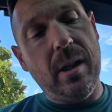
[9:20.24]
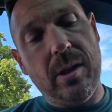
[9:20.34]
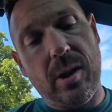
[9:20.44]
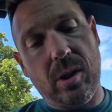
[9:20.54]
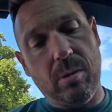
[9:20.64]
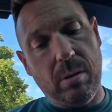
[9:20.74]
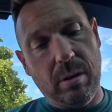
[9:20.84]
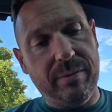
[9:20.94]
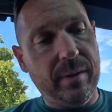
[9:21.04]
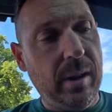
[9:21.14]
to sort
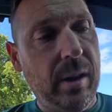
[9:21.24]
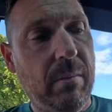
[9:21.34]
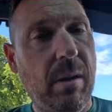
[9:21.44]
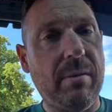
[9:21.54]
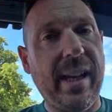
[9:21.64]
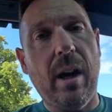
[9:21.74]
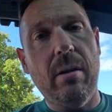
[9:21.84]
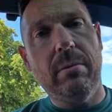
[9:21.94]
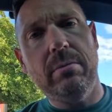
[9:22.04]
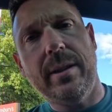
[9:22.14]
of, well, get up
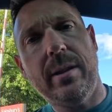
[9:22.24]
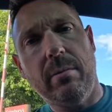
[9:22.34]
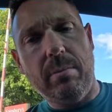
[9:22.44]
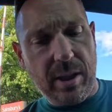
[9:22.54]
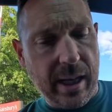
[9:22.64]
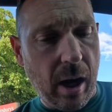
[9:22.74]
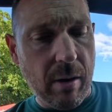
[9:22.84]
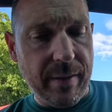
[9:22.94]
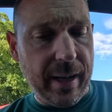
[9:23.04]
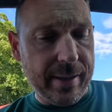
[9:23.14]
where you're going to get
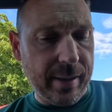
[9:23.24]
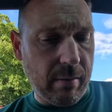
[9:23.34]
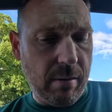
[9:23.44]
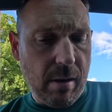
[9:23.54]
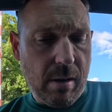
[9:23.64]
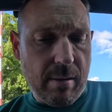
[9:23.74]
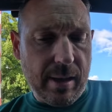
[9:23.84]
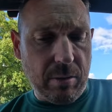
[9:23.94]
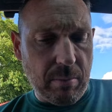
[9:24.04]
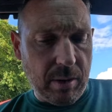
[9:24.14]
over that. So
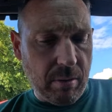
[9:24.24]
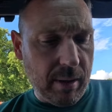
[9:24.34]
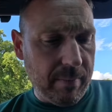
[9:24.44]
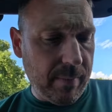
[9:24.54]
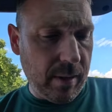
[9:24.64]
that's what we're doing.